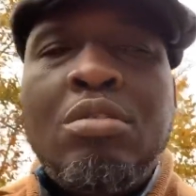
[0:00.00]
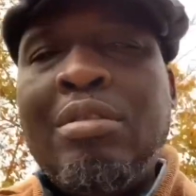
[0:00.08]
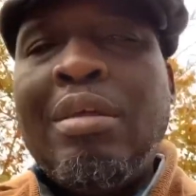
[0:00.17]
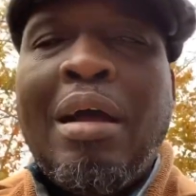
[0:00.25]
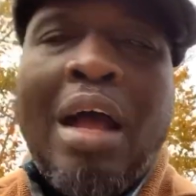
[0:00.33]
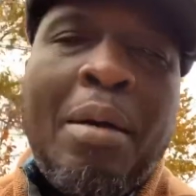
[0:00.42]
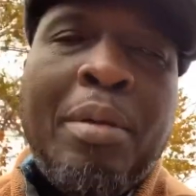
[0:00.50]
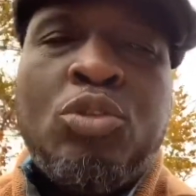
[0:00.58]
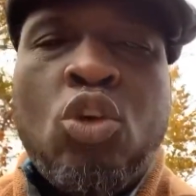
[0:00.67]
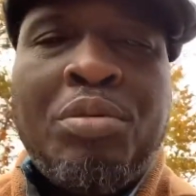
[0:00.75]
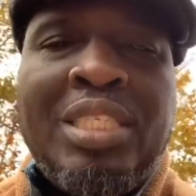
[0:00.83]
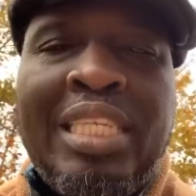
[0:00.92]

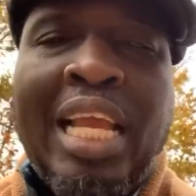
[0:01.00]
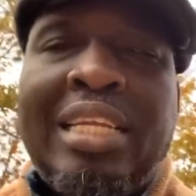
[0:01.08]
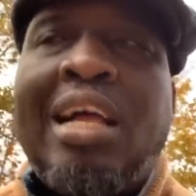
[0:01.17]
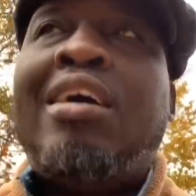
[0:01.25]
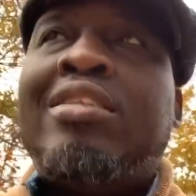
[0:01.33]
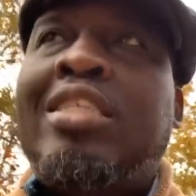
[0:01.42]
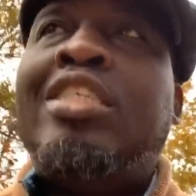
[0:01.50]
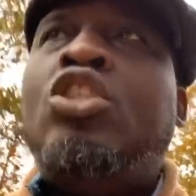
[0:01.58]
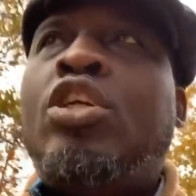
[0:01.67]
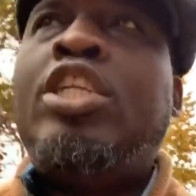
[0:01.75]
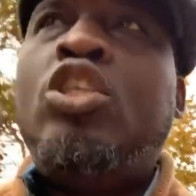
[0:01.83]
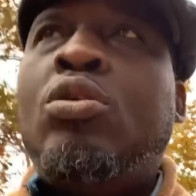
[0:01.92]
absorption technology that you
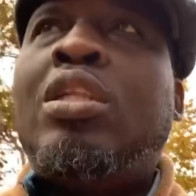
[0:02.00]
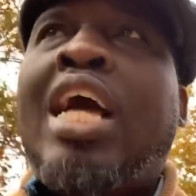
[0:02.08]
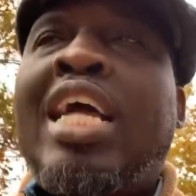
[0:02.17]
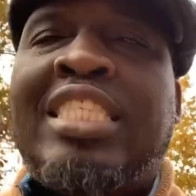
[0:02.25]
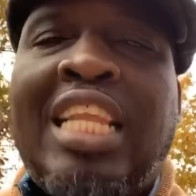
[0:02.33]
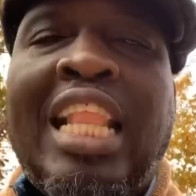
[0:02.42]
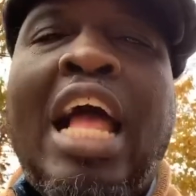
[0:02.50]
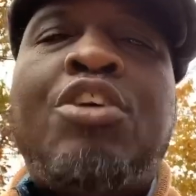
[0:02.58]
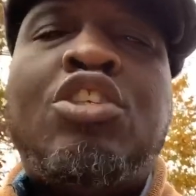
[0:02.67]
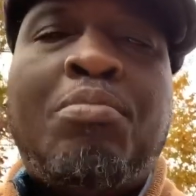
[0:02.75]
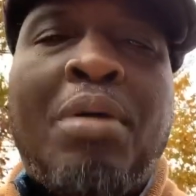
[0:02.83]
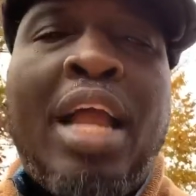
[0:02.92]
can utilize that allows
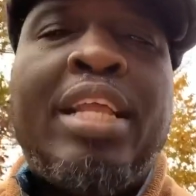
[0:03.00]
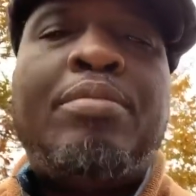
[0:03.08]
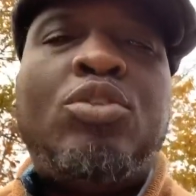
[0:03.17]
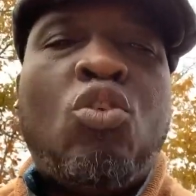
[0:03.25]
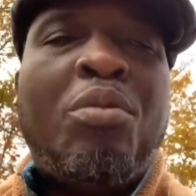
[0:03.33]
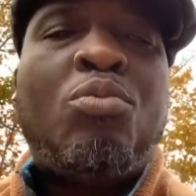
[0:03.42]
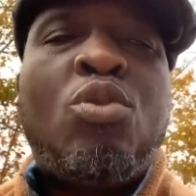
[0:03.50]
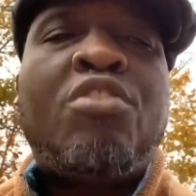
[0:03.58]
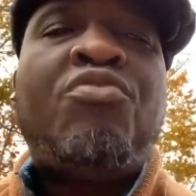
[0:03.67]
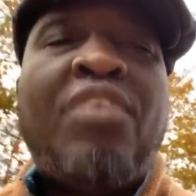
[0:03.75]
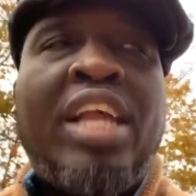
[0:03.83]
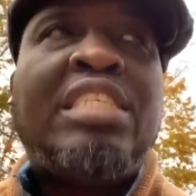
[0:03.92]
your body to absorb it more
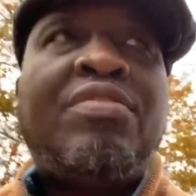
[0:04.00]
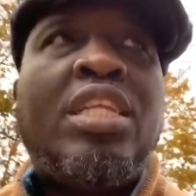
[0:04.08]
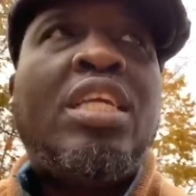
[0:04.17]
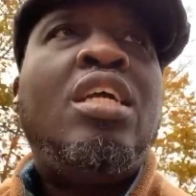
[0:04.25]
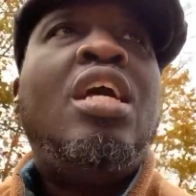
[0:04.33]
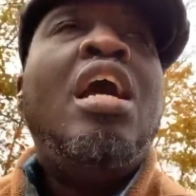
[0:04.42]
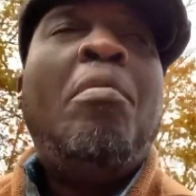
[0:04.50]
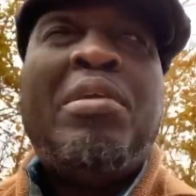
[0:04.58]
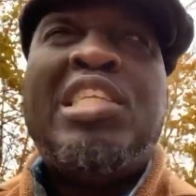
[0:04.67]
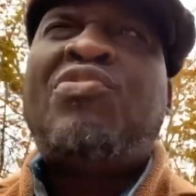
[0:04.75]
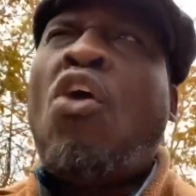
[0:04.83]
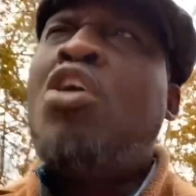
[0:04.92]
effectively. But
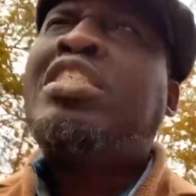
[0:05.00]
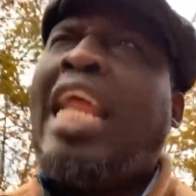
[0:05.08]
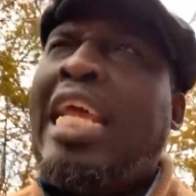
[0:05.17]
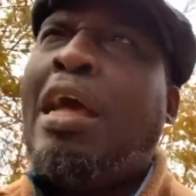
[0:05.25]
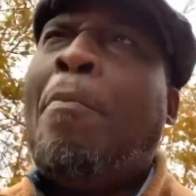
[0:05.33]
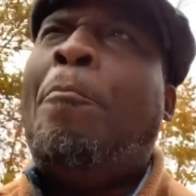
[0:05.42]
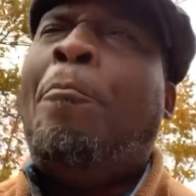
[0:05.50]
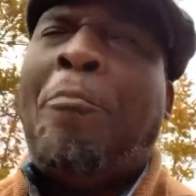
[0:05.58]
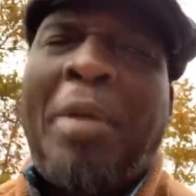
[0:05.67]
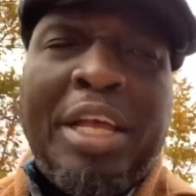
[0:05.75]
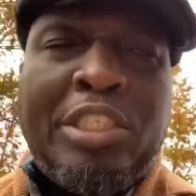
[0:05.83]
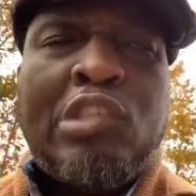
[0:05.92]
as far as getting the
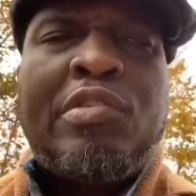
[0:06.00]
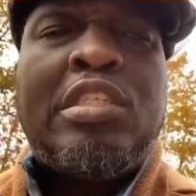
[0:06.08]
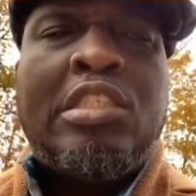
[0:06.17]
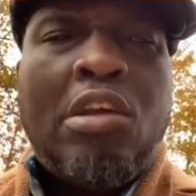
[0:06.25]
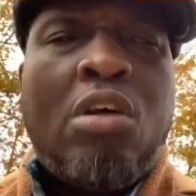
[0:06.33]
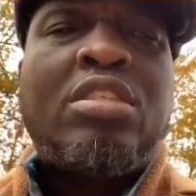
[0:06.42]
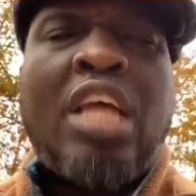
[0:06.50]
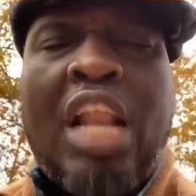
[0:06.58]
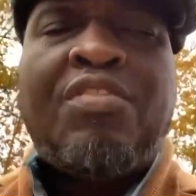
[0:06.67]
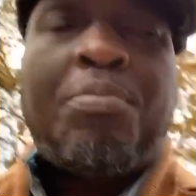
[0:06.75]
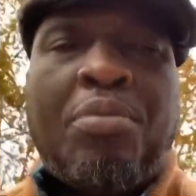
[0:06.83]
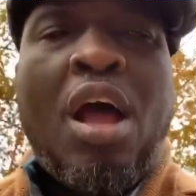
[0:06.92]
best results out
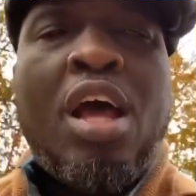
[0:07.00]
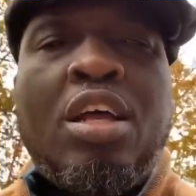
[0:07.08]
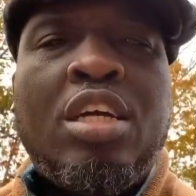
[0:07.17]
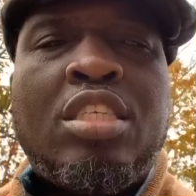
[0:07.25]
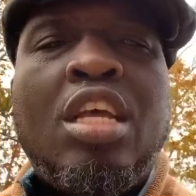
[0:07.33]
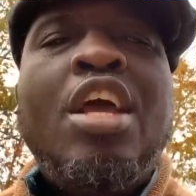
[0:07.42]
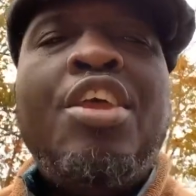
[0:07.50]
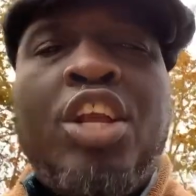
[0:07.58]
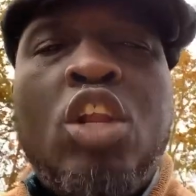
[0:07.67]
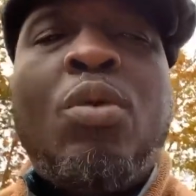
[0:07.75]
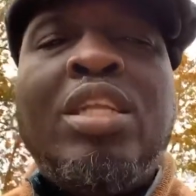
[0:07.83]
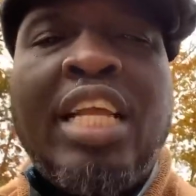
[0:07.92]
of a product, you're
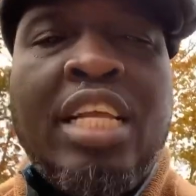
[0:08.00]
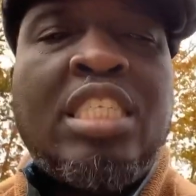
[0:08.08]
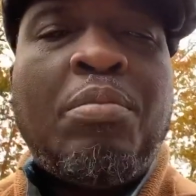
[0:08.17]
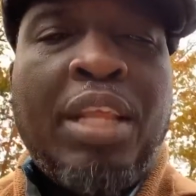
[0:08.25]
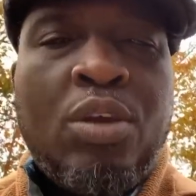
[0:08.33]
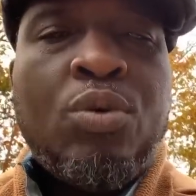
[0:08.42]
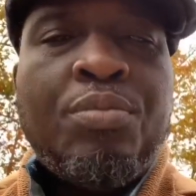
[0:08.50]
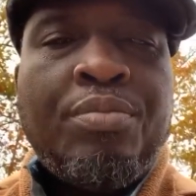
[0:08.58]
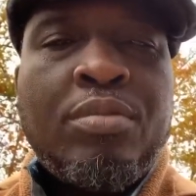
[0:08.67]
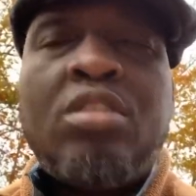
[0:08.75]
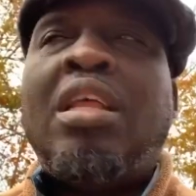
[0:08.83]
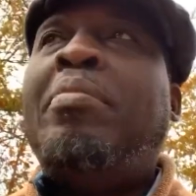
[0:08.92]
going to want to take it sublingual.
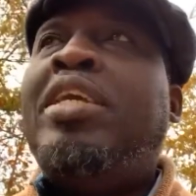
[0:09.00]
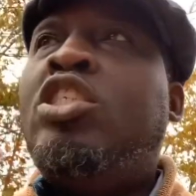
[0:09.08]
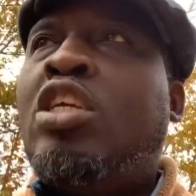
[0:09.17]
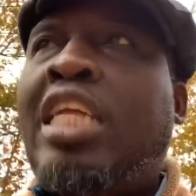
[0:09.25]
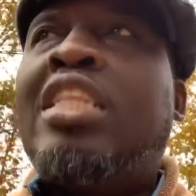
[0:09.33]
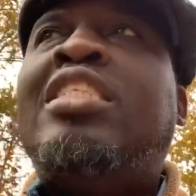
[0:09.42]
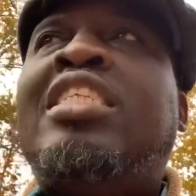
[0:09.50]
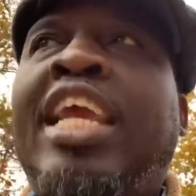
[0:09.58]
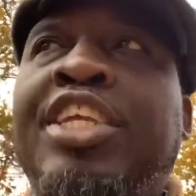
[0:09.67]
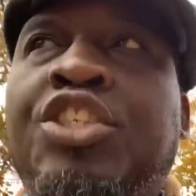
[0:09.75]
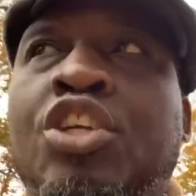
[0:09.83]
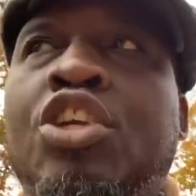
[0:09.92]
So that means you're going to take the
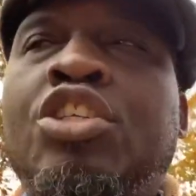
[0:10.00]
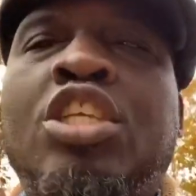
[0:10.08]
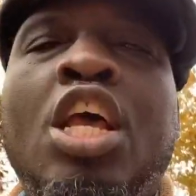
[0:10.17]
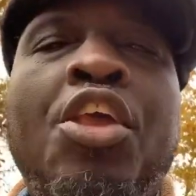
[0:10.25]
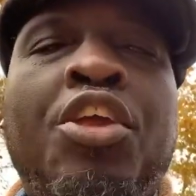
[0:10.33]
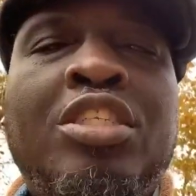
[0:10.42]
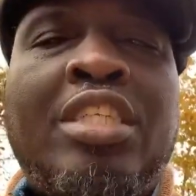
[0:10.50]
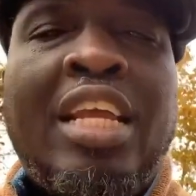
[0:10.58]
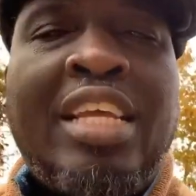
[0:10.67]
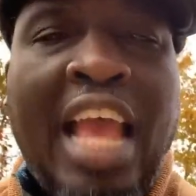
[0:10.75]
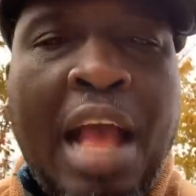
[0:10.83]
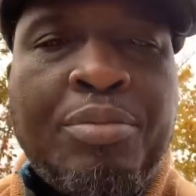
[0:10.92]
tinctures, you're going to take
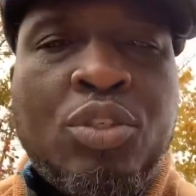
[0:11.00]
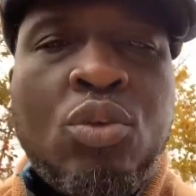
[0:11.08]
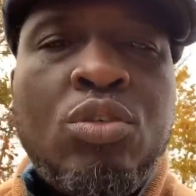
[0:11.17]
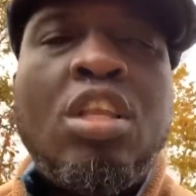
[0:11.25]
capsules.